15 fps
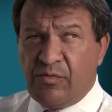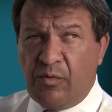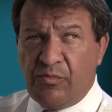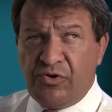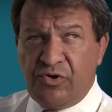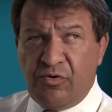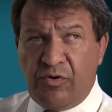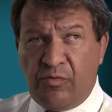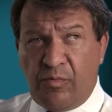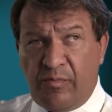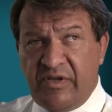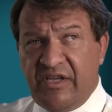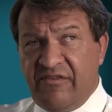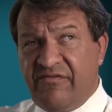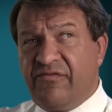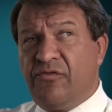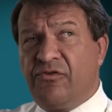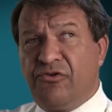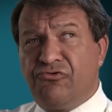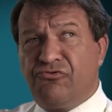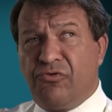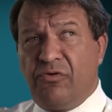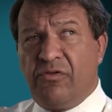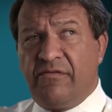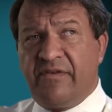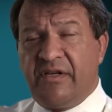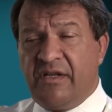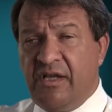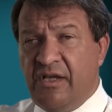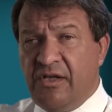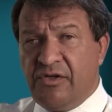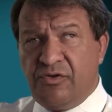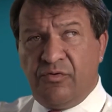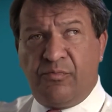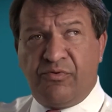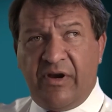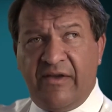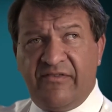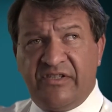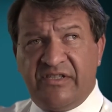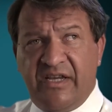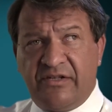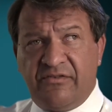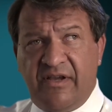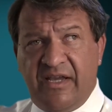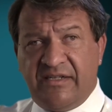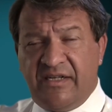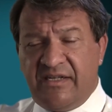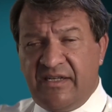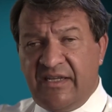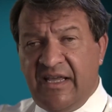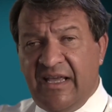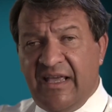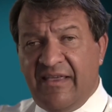what we're doing when we give full control of it to a private sector entity,